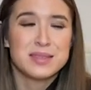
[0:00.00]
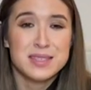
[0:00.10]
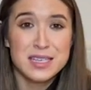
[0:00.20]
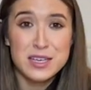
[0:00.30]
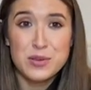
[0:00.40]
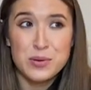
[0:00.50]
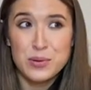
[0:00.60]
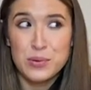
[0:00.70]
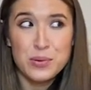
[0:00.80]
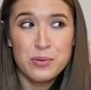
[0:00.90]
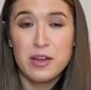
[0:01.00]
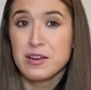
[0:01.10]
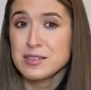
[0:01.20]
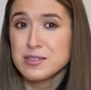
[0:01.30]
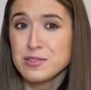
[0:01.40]
See you
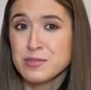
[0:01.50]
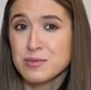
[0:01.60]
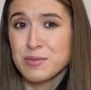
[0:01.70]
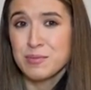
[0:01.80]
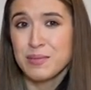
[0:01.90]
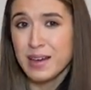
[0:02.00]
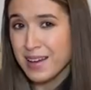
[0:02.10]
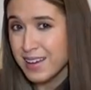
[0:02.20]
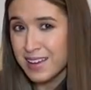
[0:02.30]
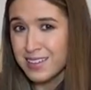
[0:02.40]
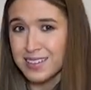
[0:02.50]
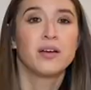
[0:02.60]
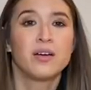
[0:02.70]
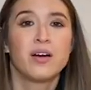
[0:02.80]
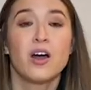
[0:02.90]
very soon. Bye.
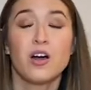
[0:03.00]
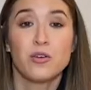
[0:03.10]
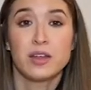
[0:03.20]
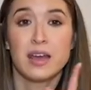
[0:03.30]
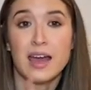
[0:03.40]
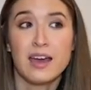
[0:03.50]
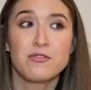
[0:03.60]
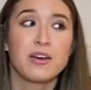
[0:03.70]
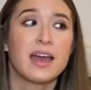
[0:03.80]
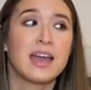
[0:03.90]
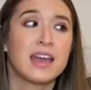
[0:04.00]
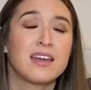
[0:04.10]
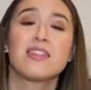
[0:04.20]
Oh, and have a